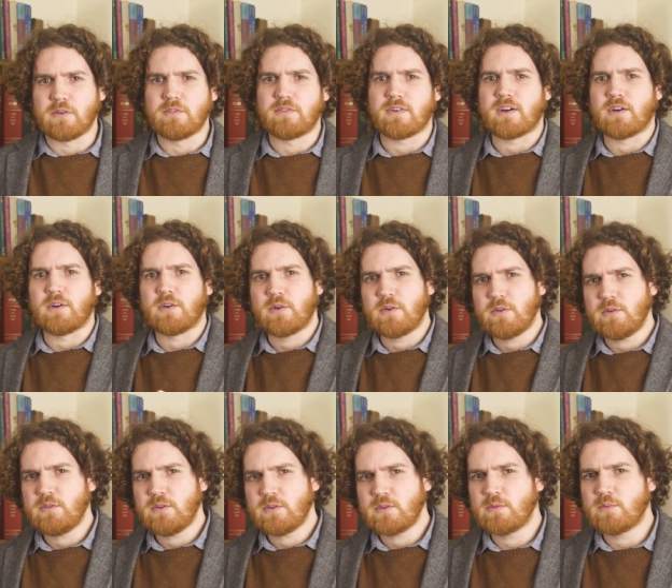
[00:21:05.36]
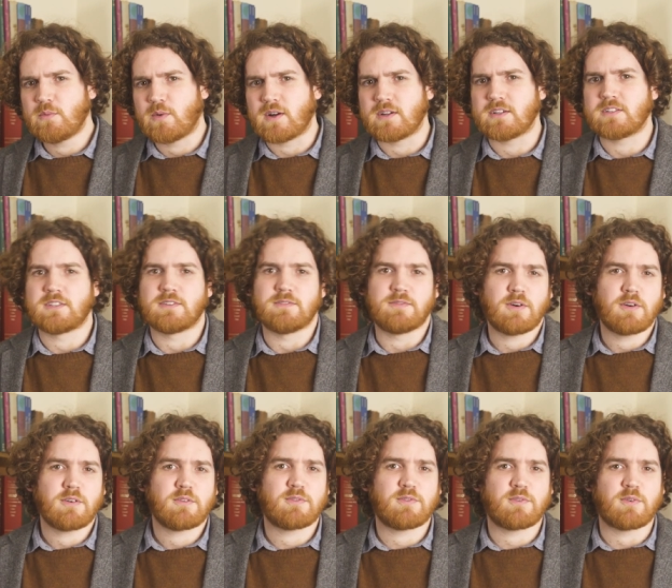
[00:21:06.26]
over who you want to
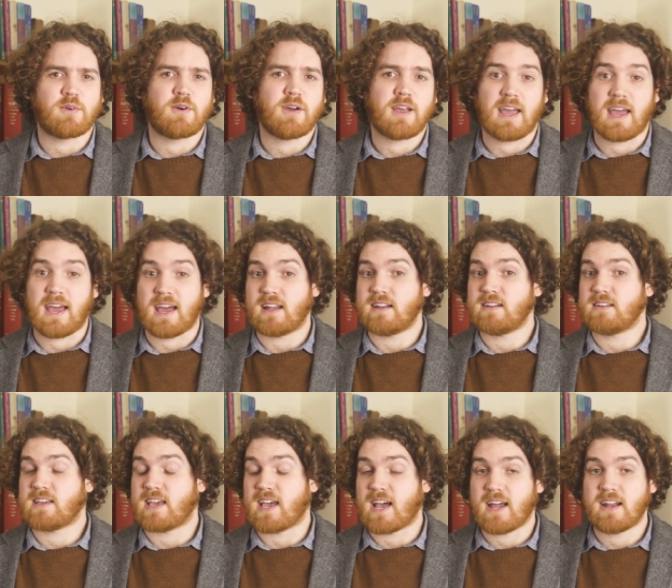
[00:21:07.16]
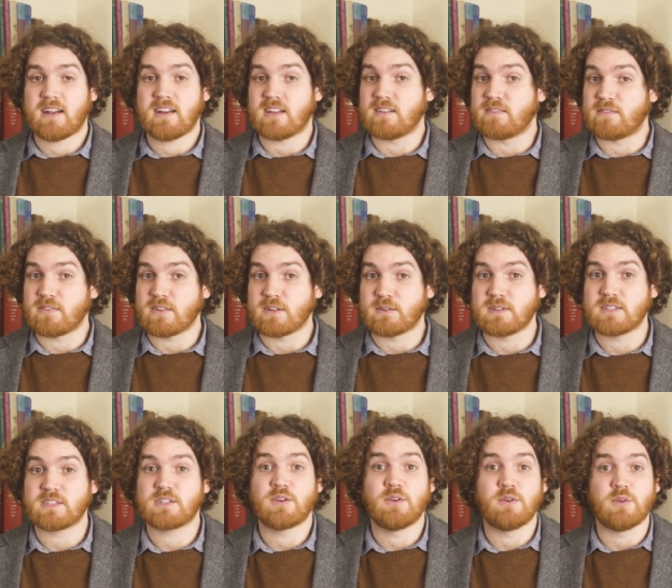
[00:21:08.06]
vote for and can
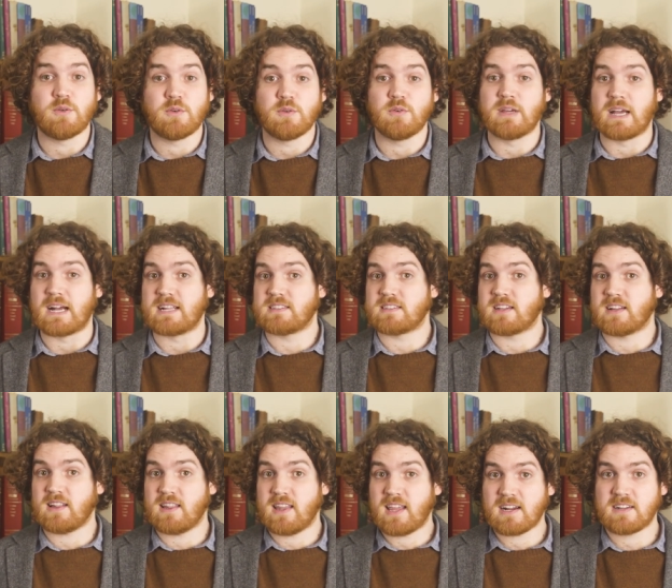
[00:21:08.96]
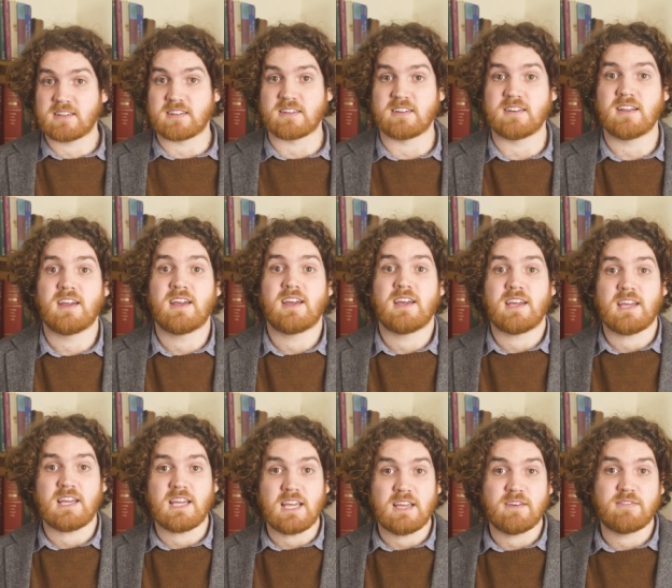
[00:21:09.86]
influence who gets elected,
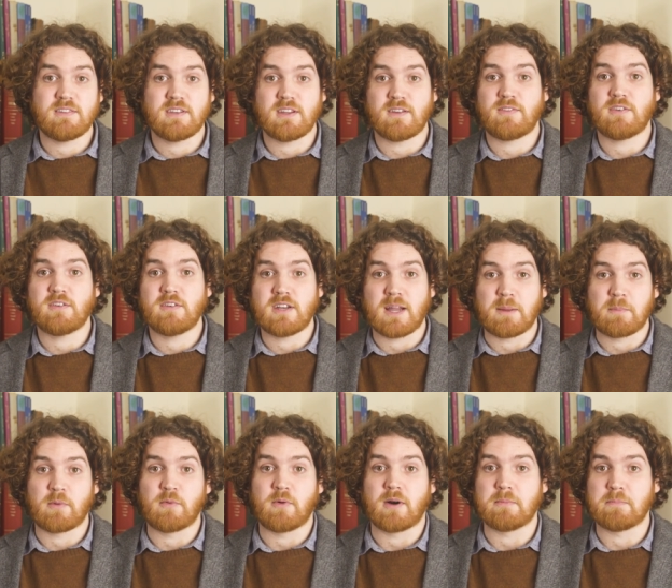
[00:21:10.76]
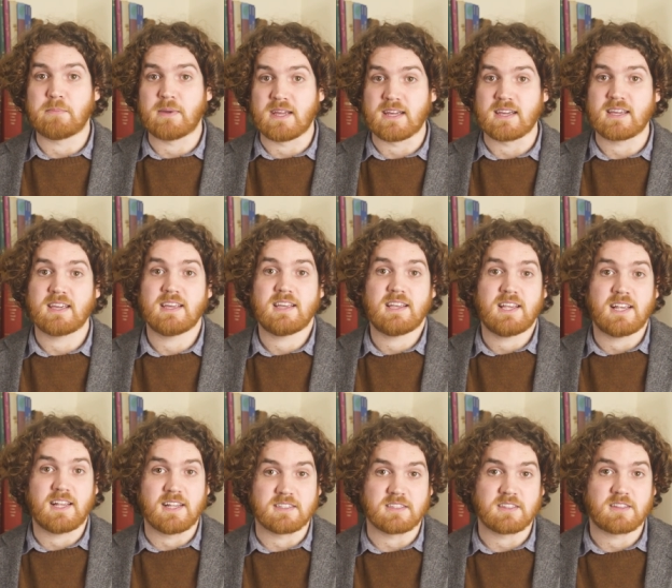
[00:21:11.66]
even if your number one pick
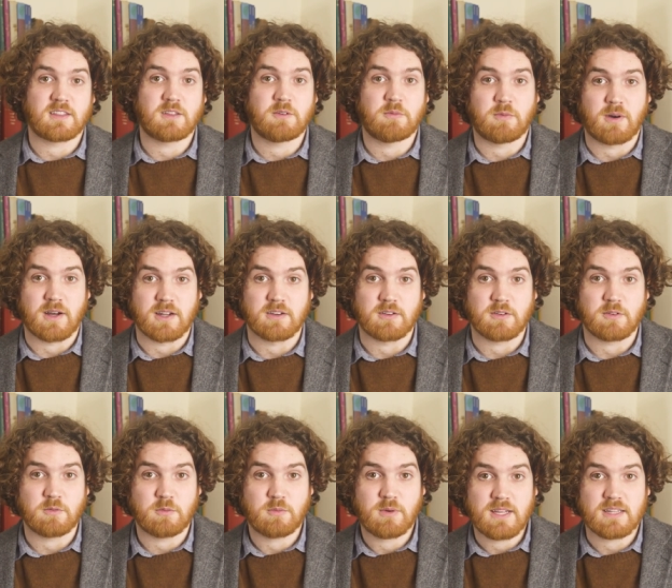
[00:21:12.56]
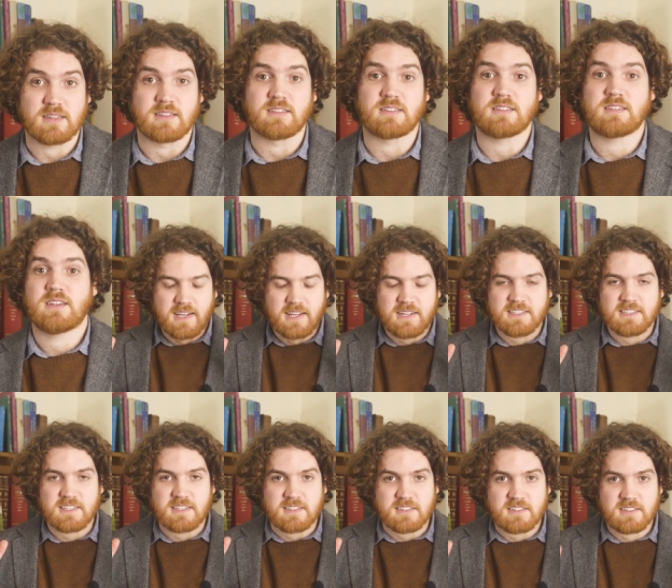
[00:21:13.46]
isn't the one who wins. It
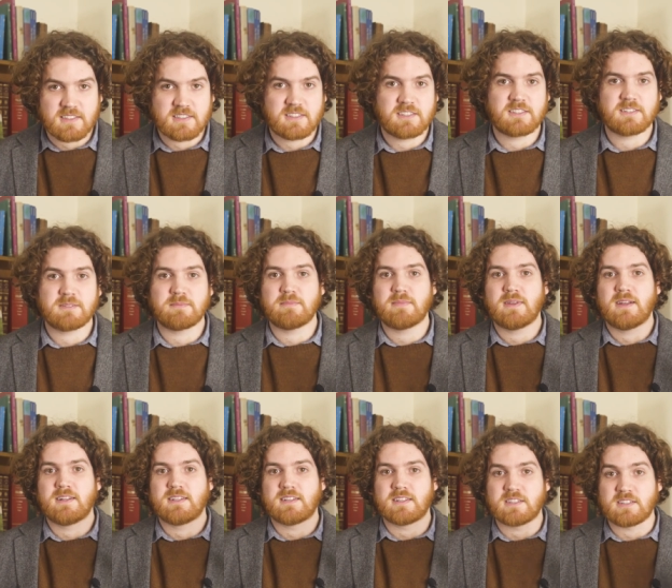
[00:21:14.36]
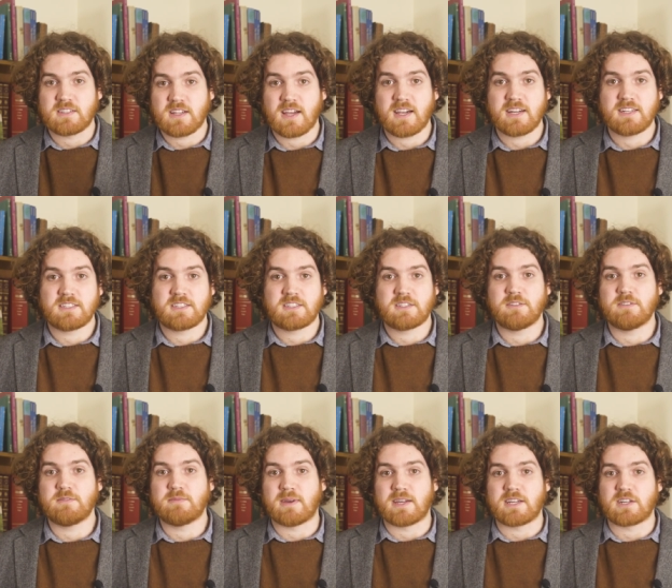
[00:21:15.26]
is a system designed
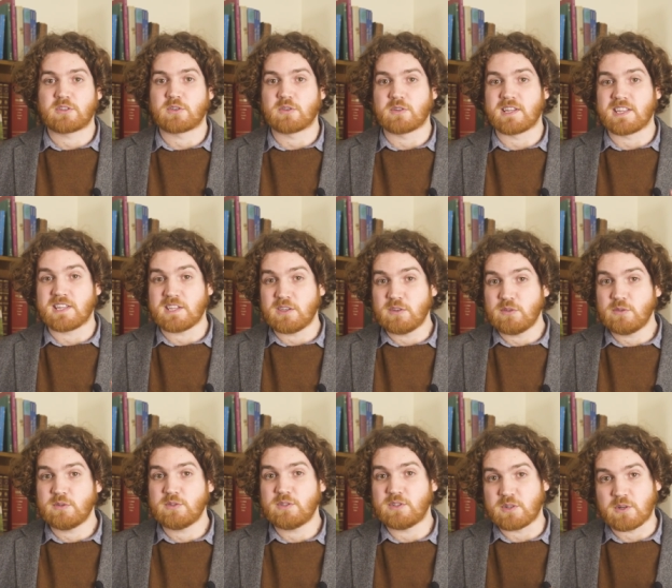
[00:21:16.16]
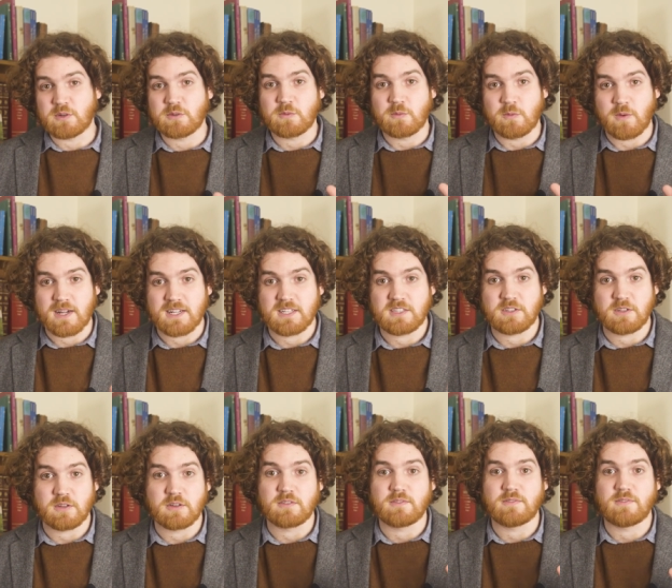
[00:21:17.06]
to make sure that you don't waste
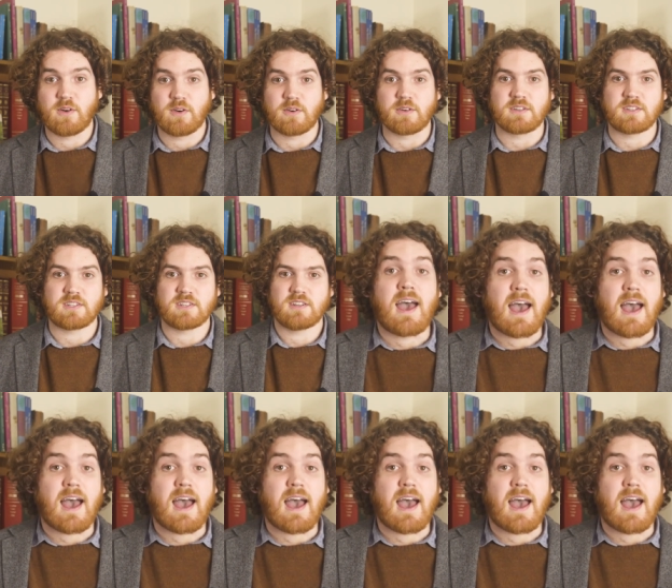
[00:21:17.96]
your vote.